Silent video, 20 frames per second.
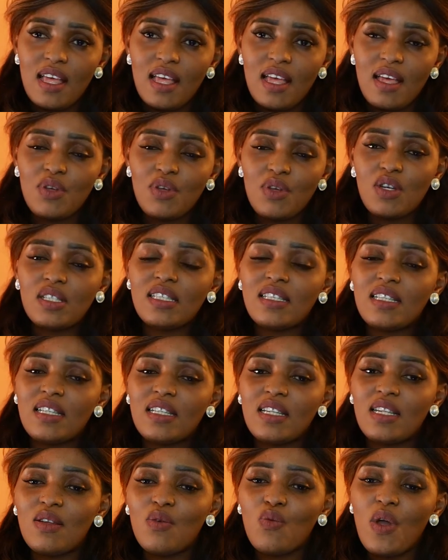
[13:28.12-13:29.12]
Because
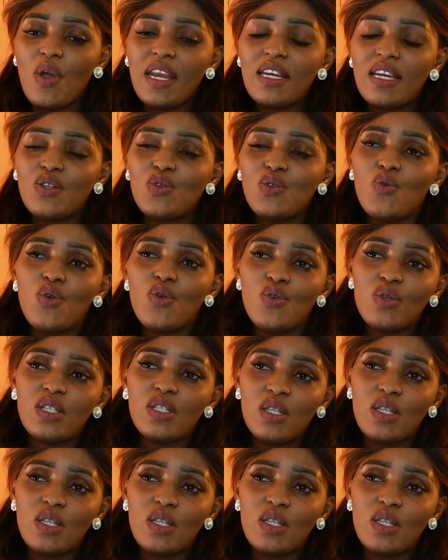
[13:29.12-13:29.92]
when you use